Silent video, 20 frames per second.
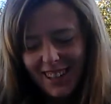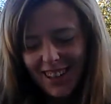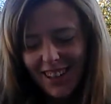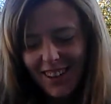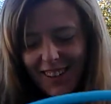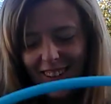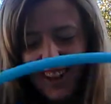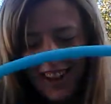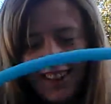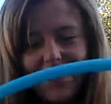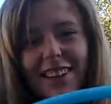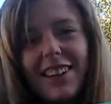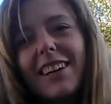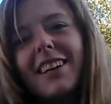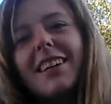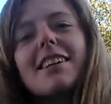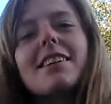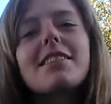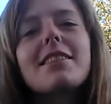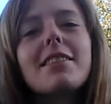Okay,
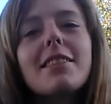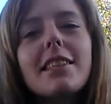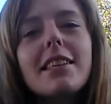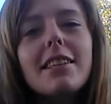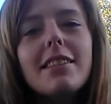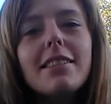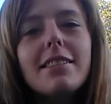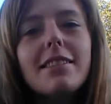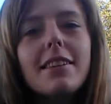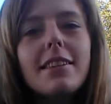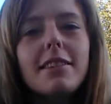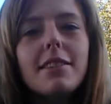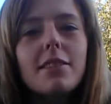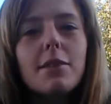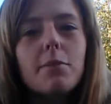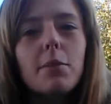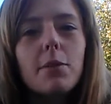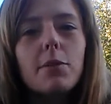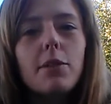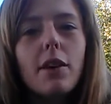so these
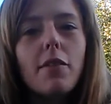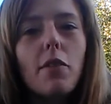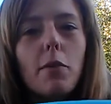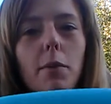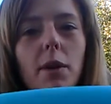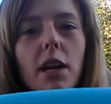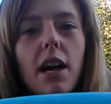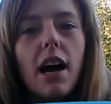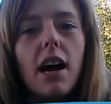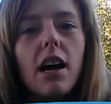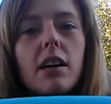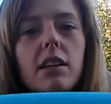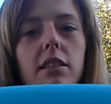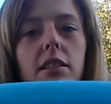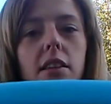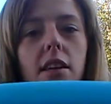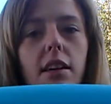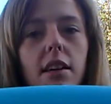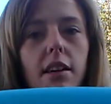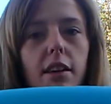days, most everybody
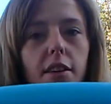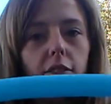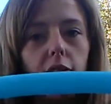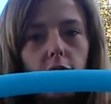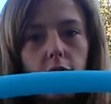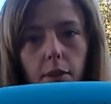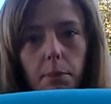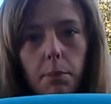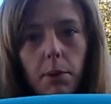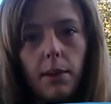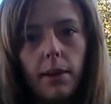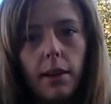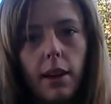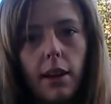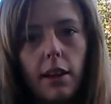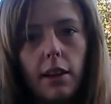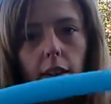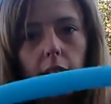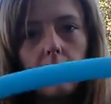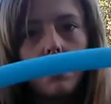has just a
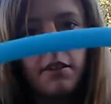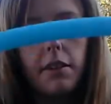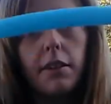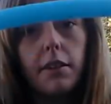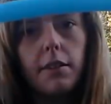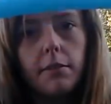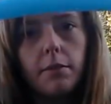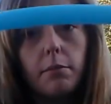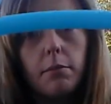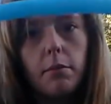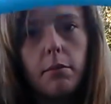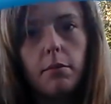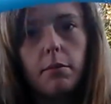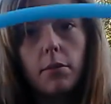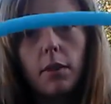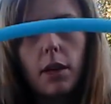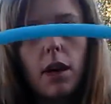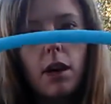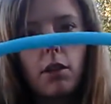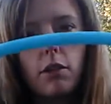plain
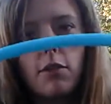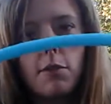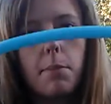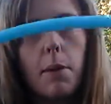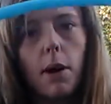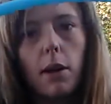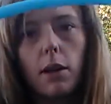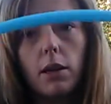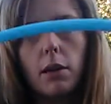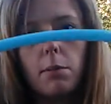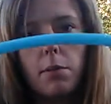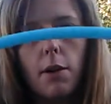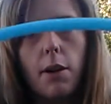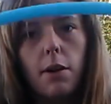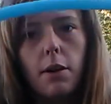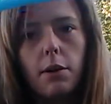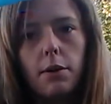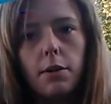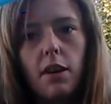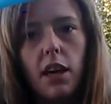colored
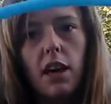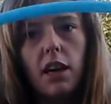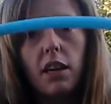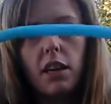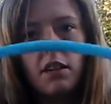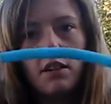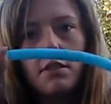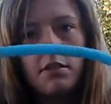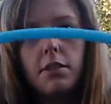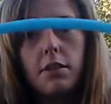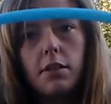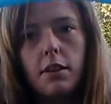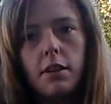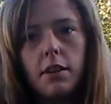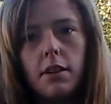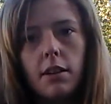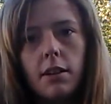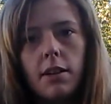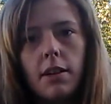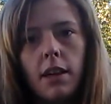Polypro Naked.
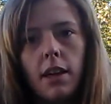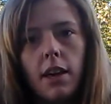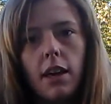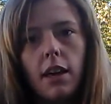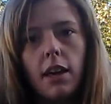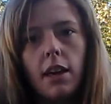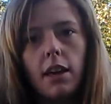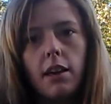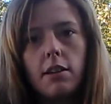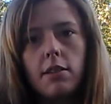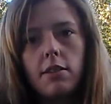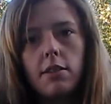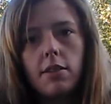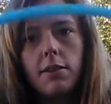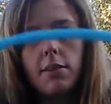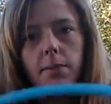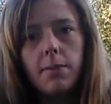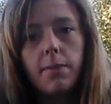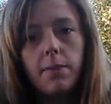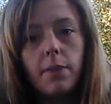And
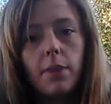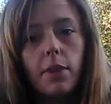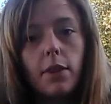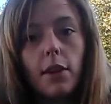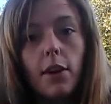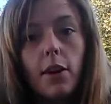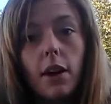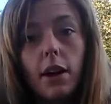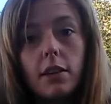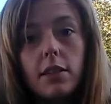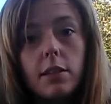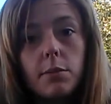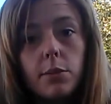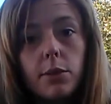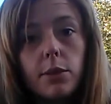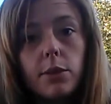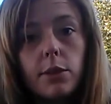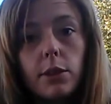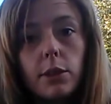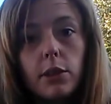they're awesome
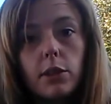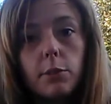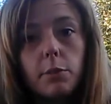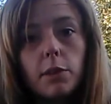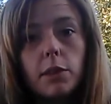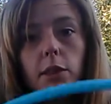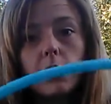hula hoops.